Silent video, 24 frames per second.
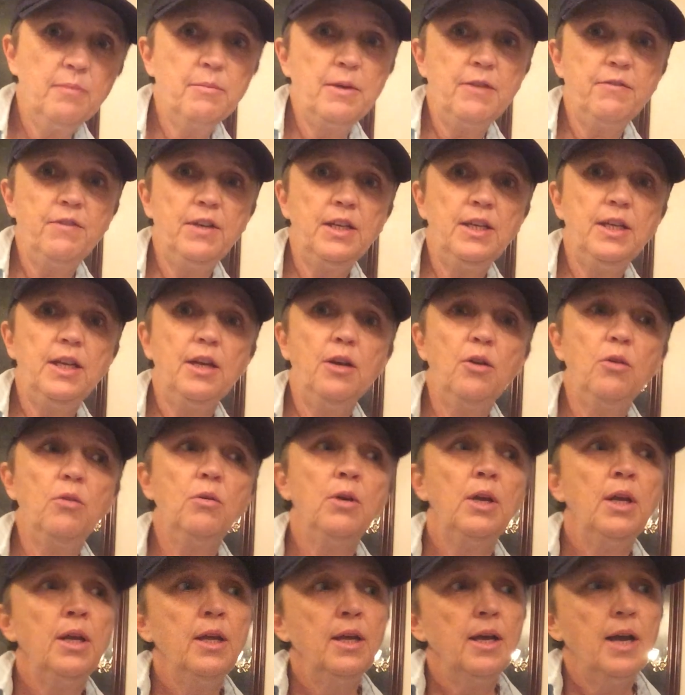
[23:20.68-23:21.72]
of my video.
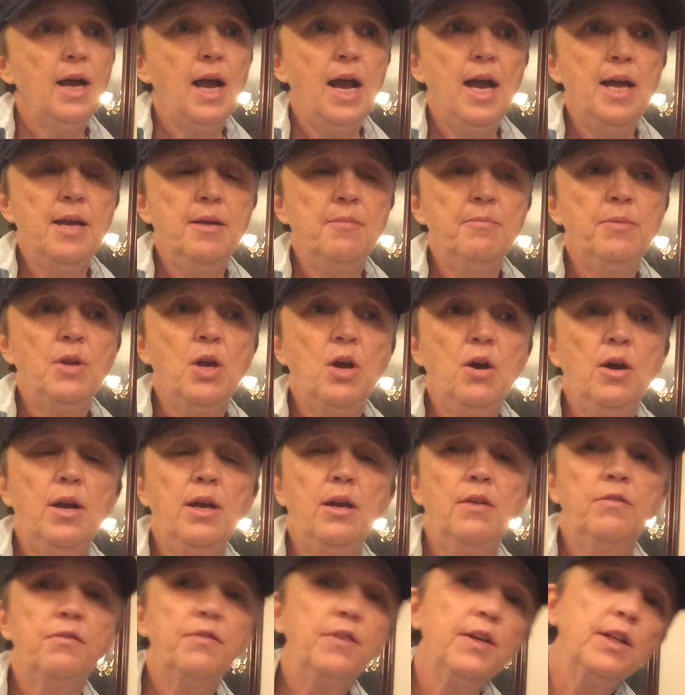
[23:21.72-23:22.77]
I am
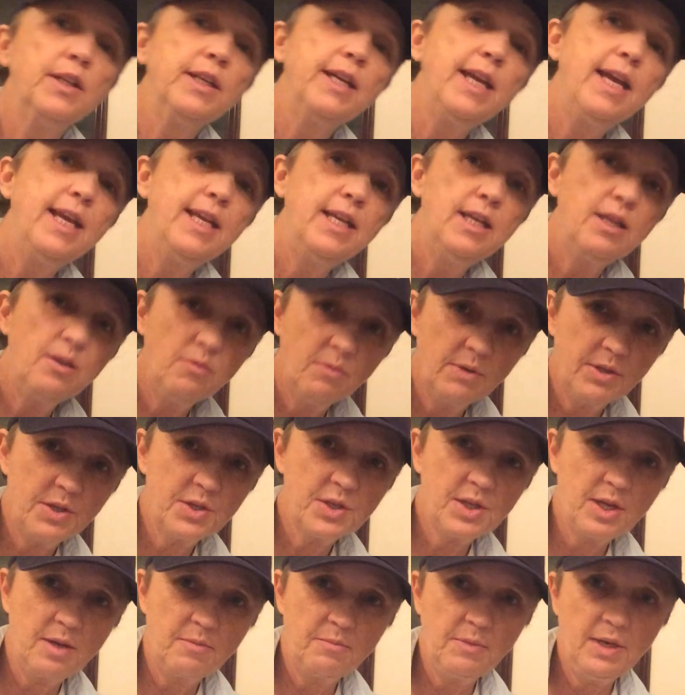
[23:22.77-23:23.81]
not affiliated with this
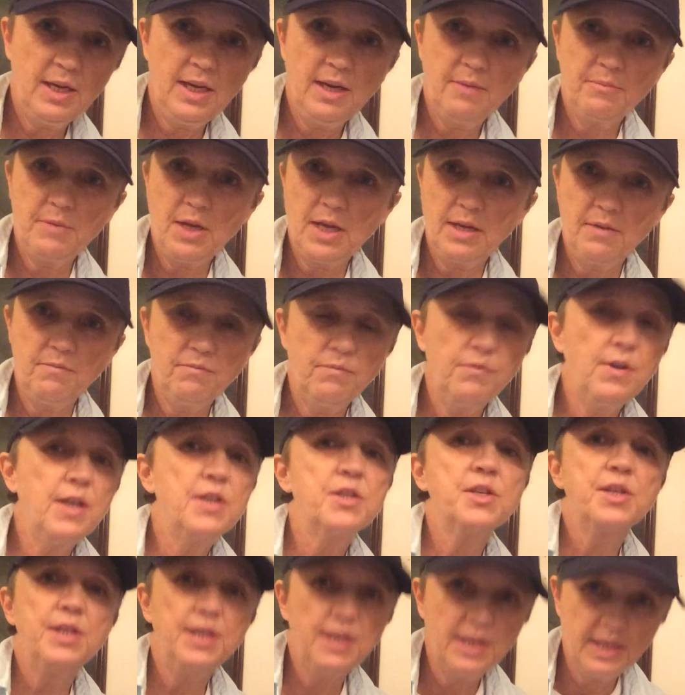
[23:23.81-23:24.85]
company. I'm not
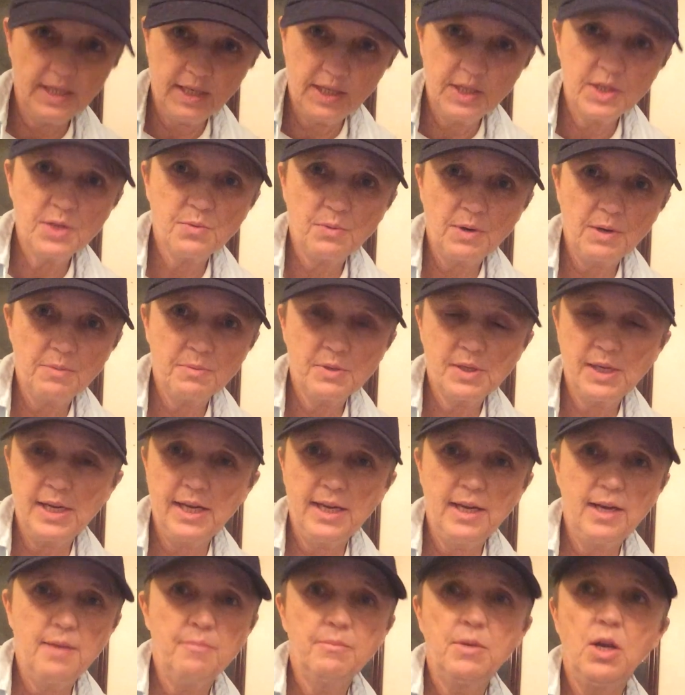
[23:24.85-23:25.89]
invested in it, is what I'm
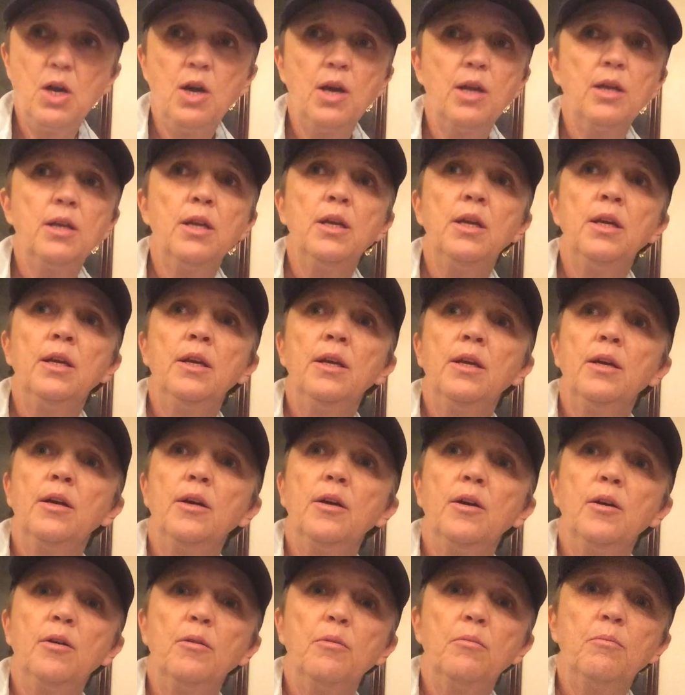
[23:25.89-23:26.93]
saying. I'm not
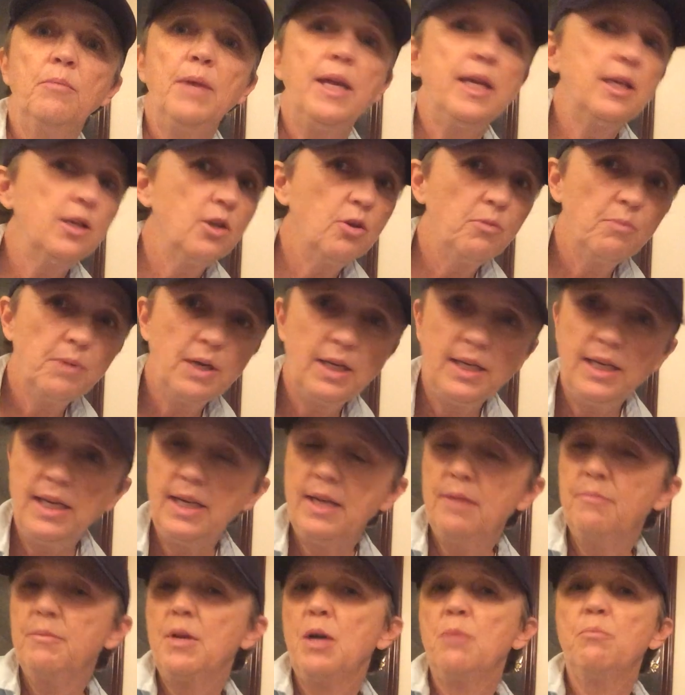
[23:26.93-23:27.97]
making no
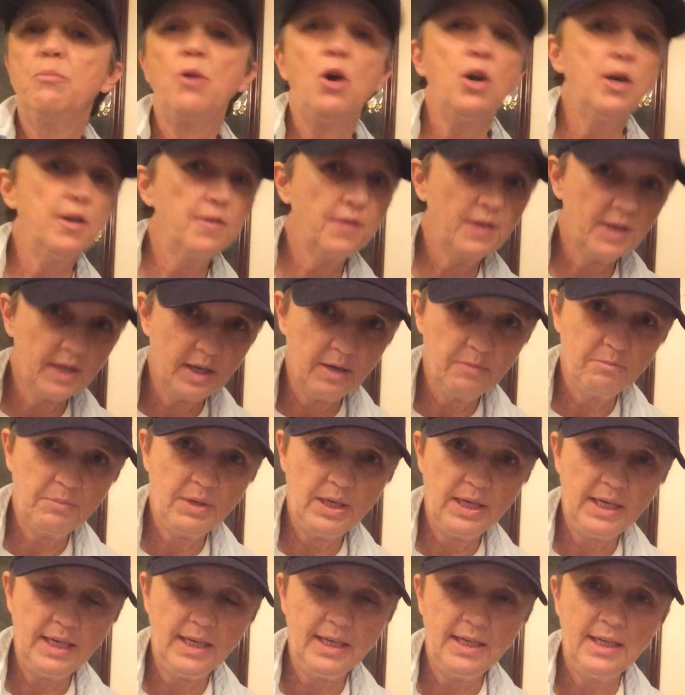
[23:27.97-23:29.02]
money. I'm not part of the
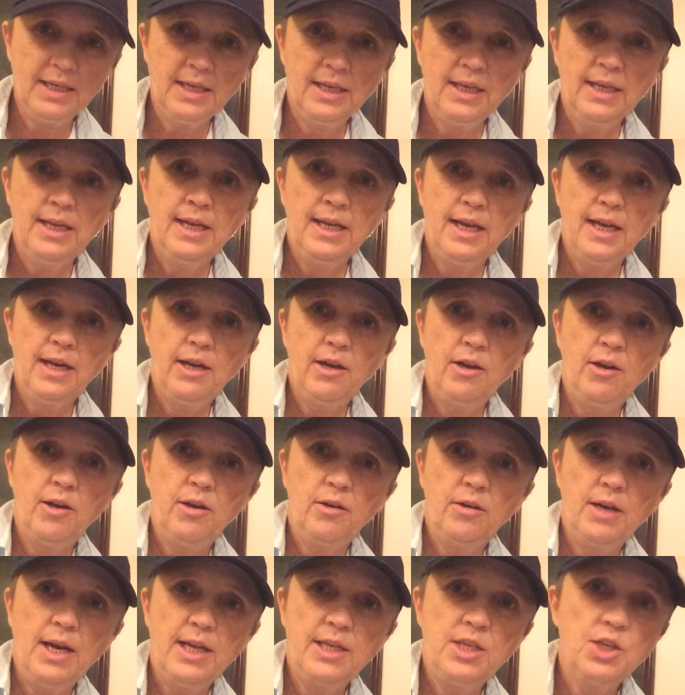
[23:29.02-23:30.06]
company.
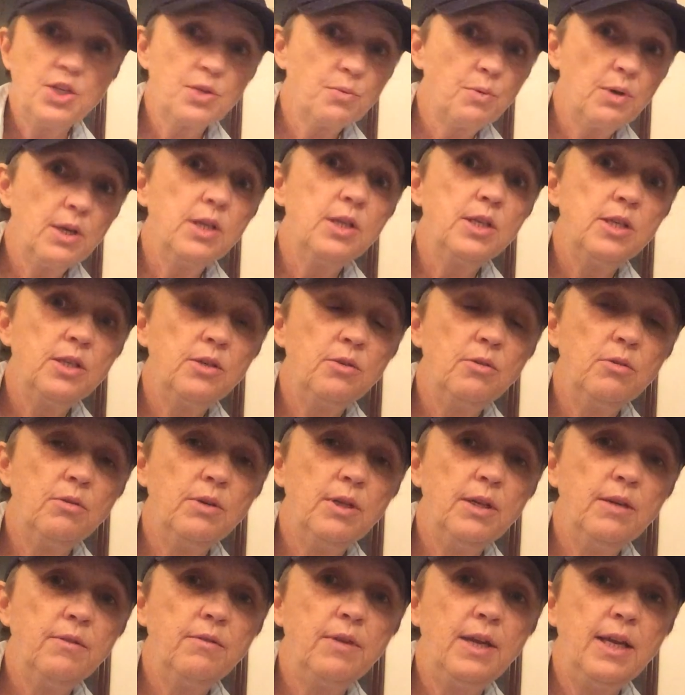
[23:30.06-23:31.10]
I just wanted to
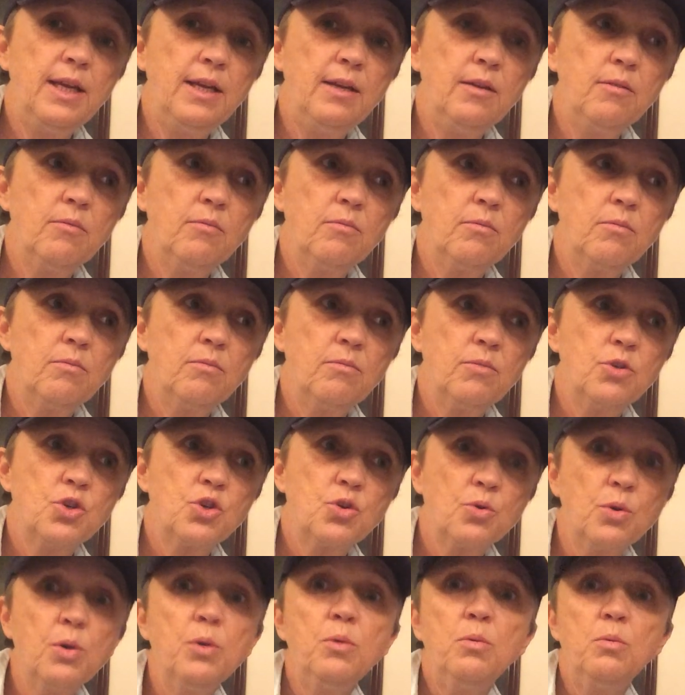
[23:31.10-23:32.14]
give a
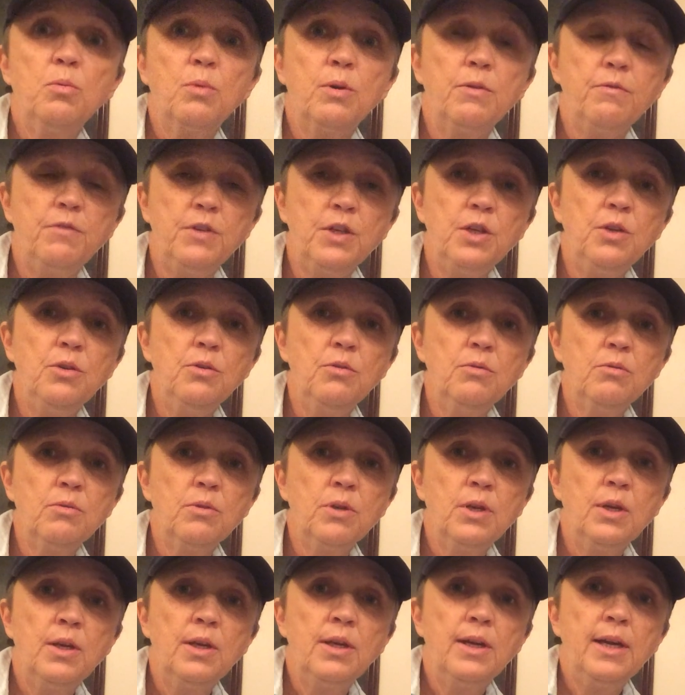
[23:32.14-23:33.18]
true review.
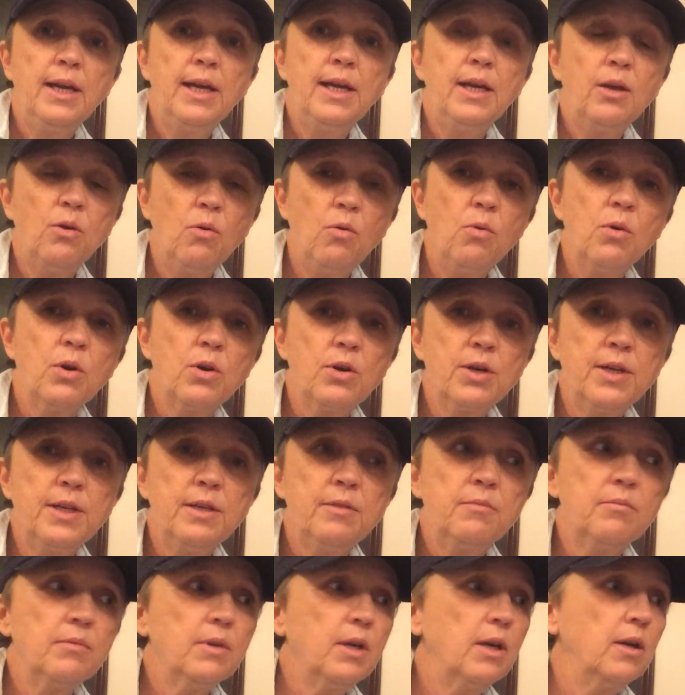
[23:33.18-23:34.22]
I ordered
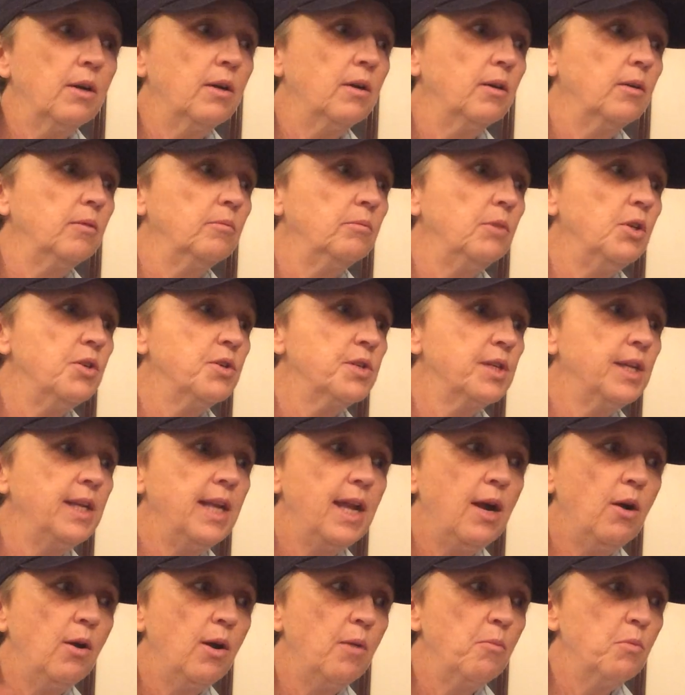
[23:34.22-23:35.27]
it. You've
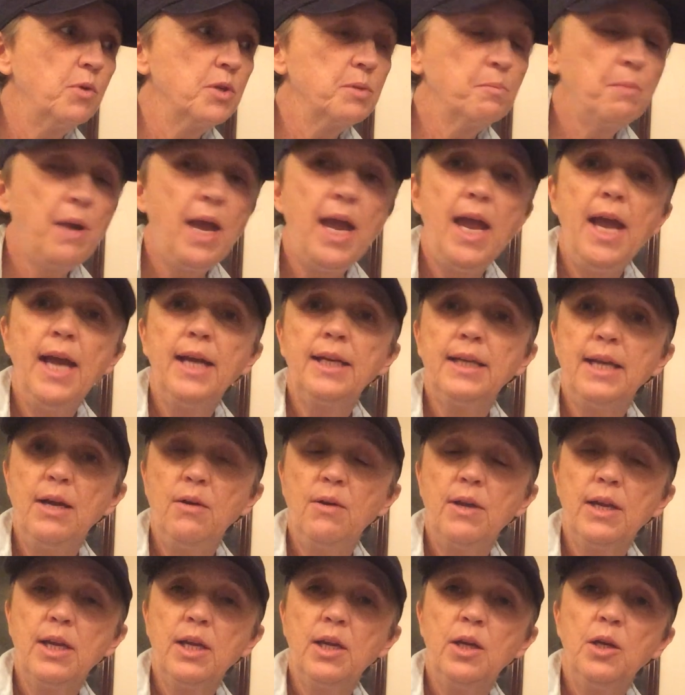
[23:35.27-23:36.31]
seen how it was packed,
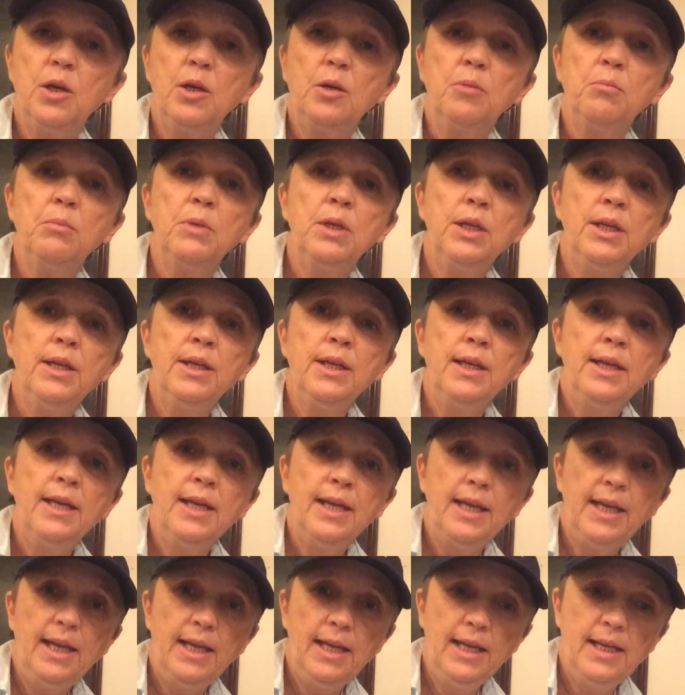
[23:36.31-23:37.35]
how it come,
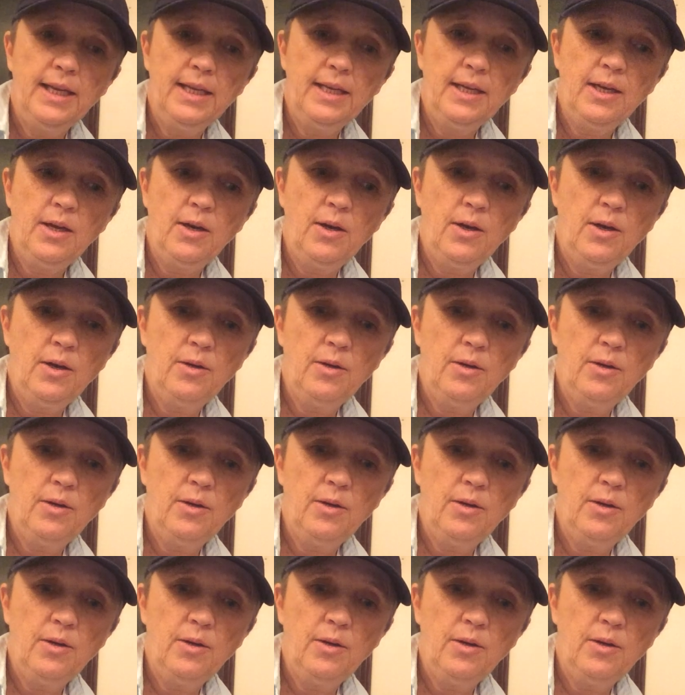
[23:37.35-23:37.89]
and